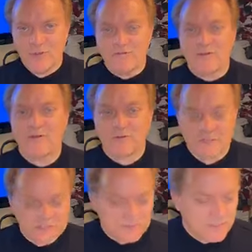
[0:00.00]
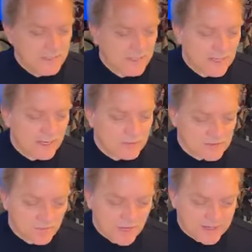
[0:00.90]
federalism, and it was
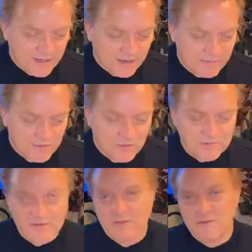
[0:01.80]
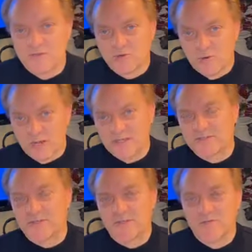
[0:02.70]
mocking our view of individual rights
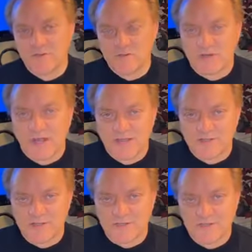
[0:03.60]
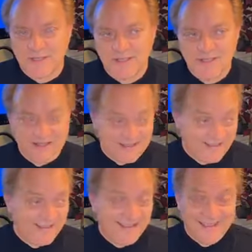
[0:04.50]
and individual conscience.
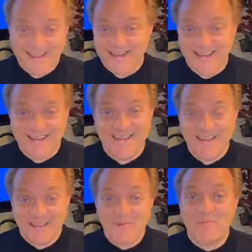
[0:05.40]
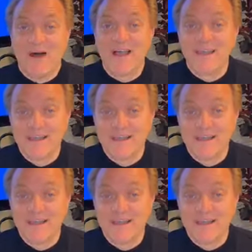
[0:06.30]
And they were mocking it